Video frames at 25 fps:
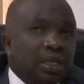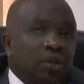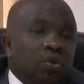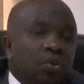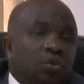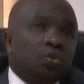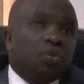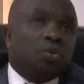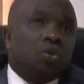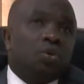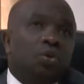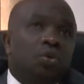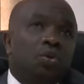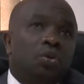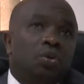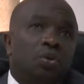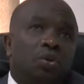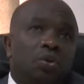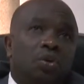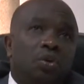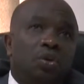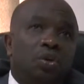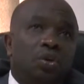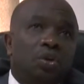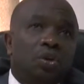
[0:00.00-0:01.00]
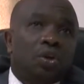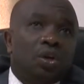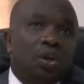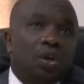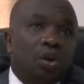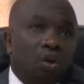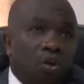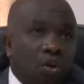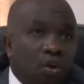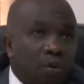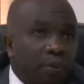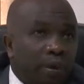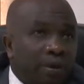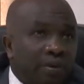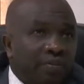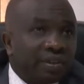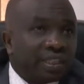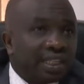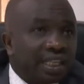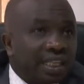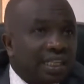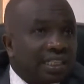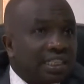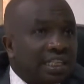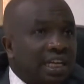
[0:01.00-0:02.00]
So local
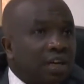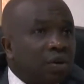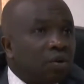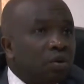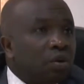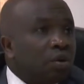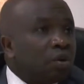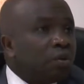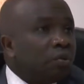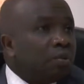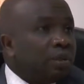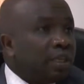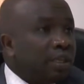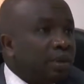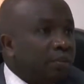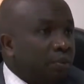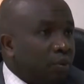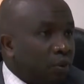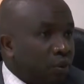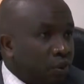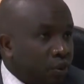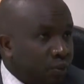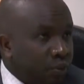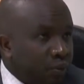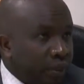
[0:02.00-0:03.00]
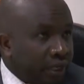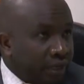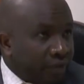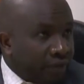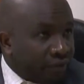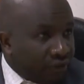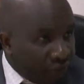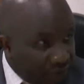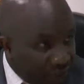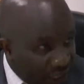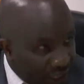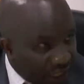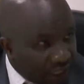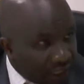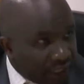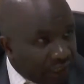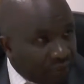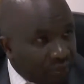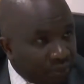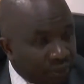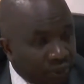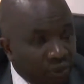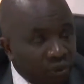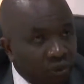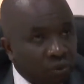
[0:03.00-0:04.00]
manufacturers are going to be the most beneficiaries,
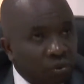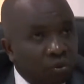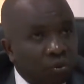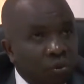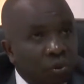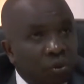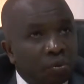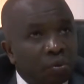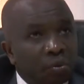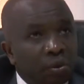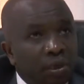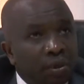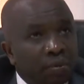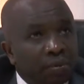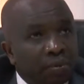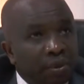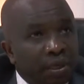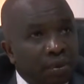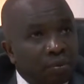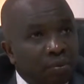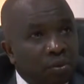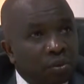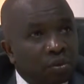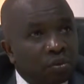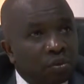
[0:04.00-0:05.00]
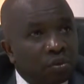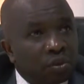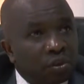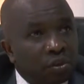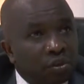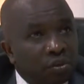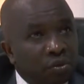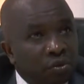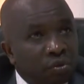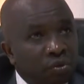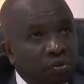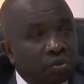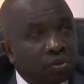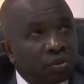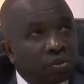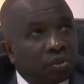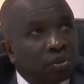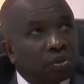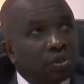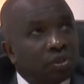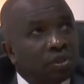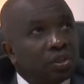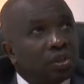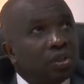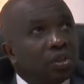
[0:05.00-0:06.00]
because we will be able to reduce
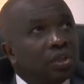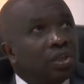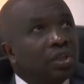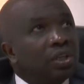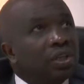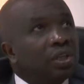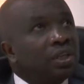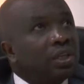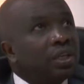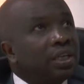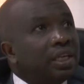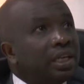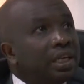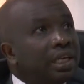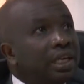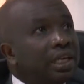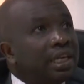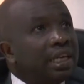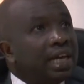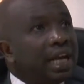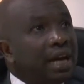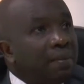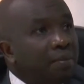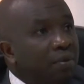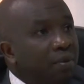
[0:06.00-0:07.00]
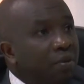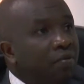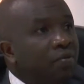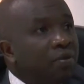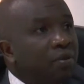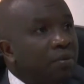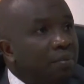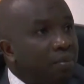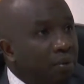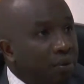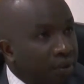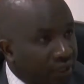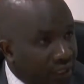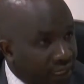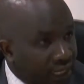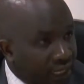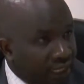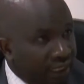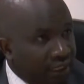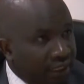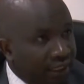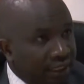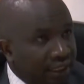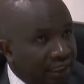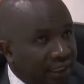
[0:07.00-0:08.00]
the number of
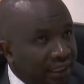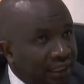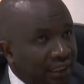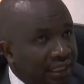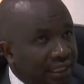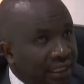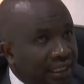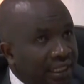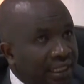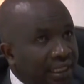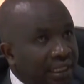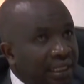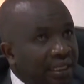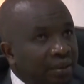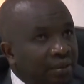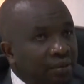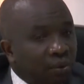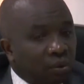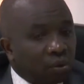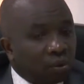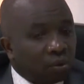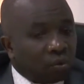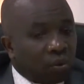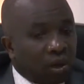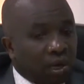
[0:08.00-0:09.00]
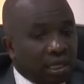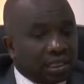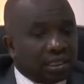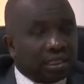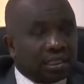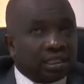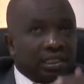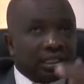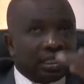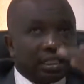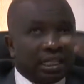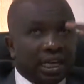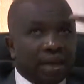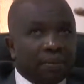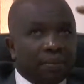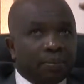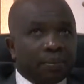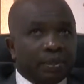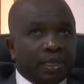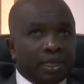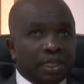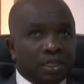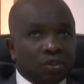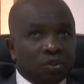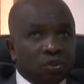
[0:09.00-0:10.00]
importers, because once there,
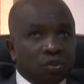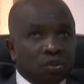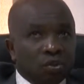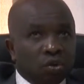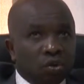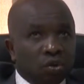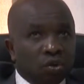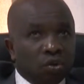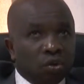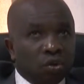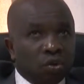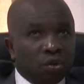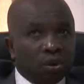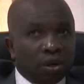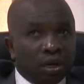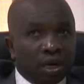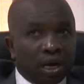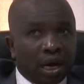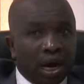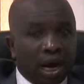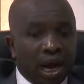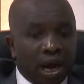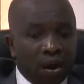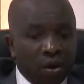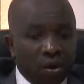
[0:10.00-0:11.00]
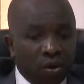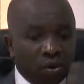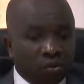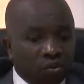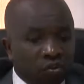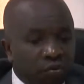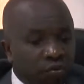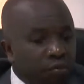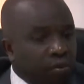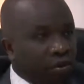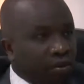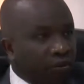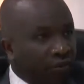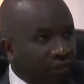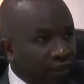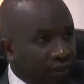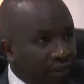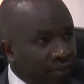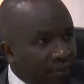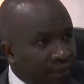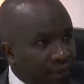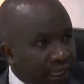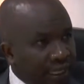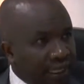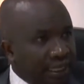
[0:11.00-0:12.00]
there is no a lot of profit
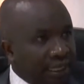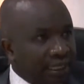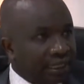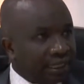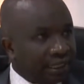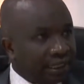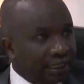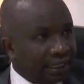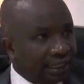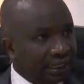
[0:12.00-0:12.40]
making